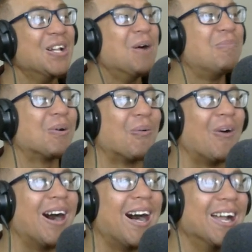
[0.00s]
But
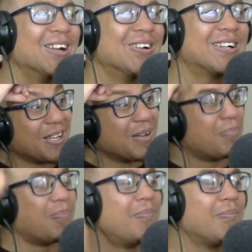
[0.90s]
what? I don't.
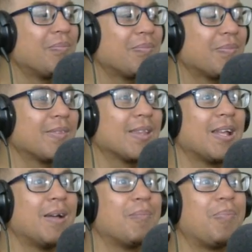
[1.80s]

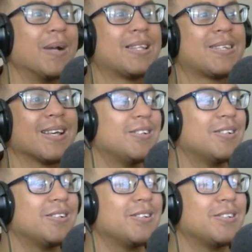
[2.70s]
But.
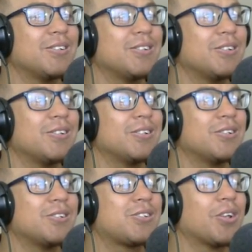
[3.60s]

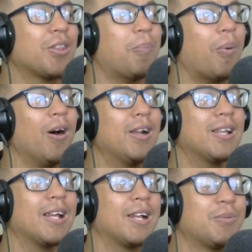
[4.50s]
So the body
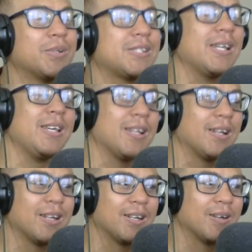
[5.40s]
that he was
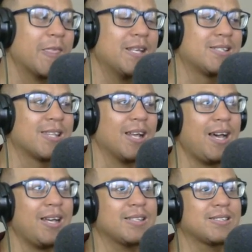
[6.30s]
in, is
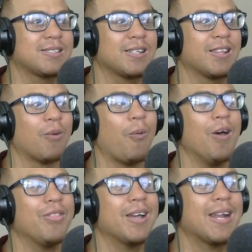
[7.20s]
that the
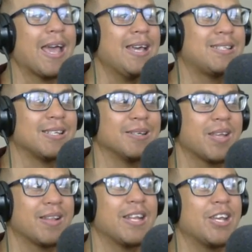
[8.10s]
one that ate him?
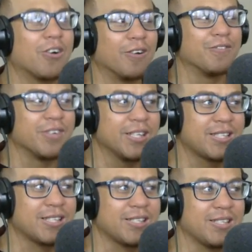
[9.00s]
And then he
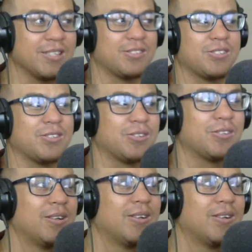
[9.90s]
converted it into.